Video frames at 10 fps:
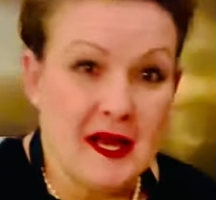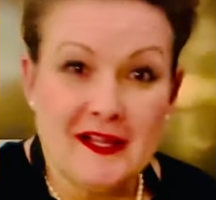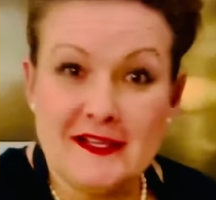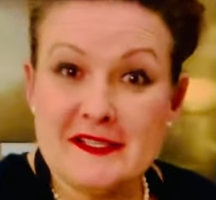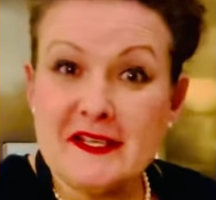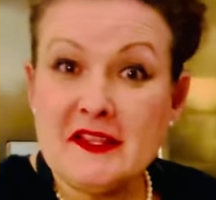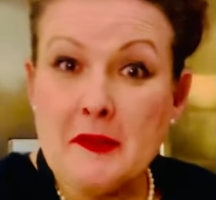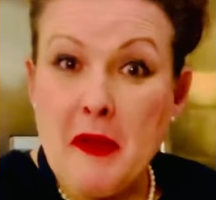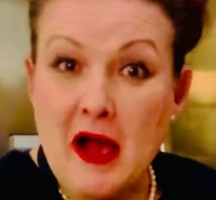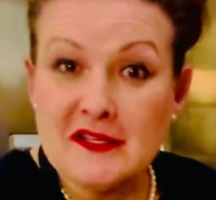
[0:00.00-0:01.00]
Let's get the
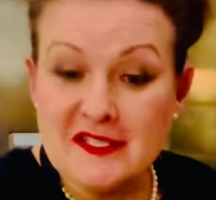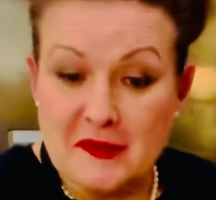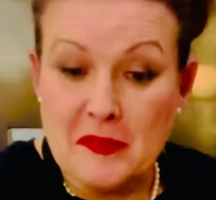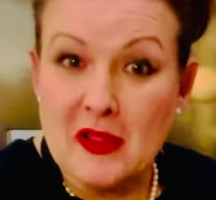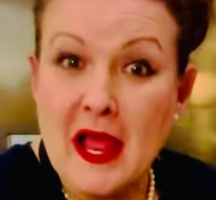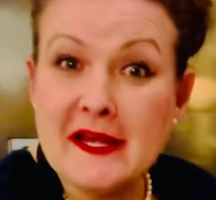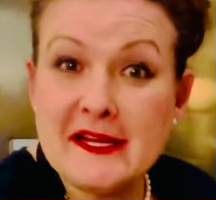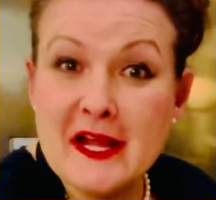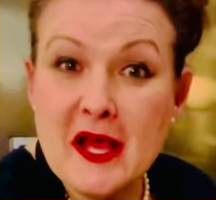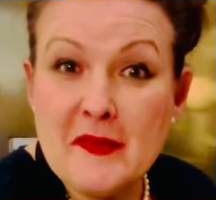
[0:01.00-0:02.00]
pasta
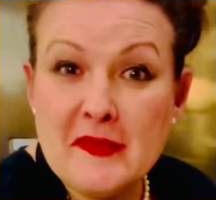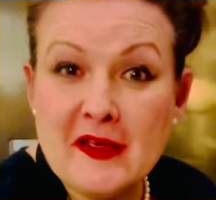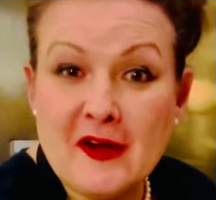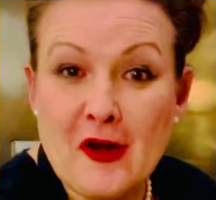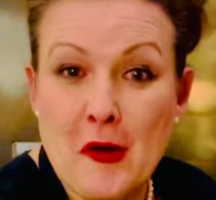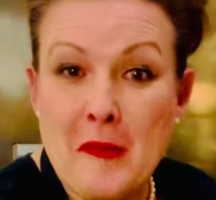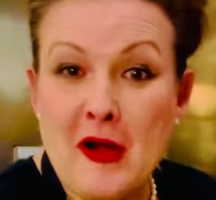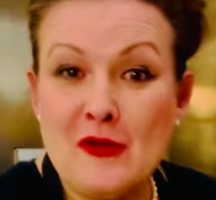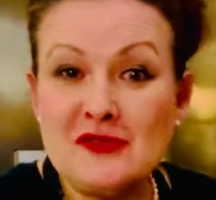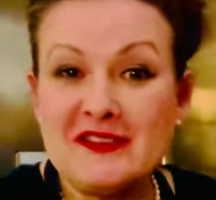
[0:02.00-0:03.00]
plated up in our
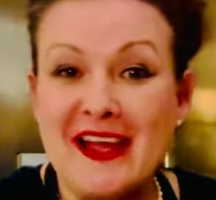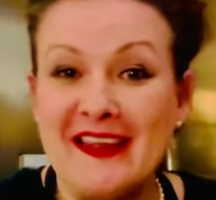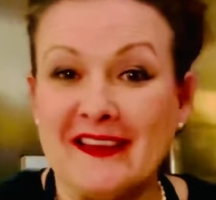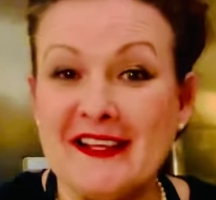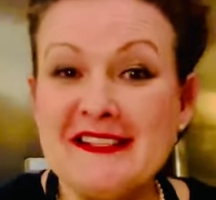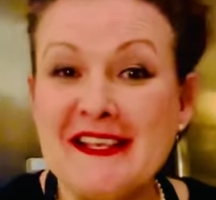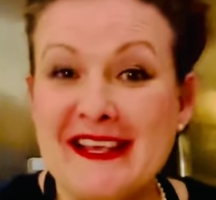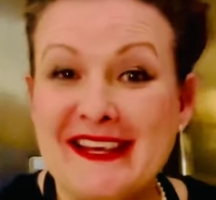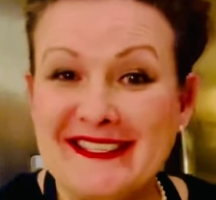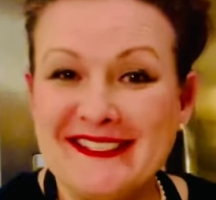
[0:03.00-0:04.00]
bowls and let's eat.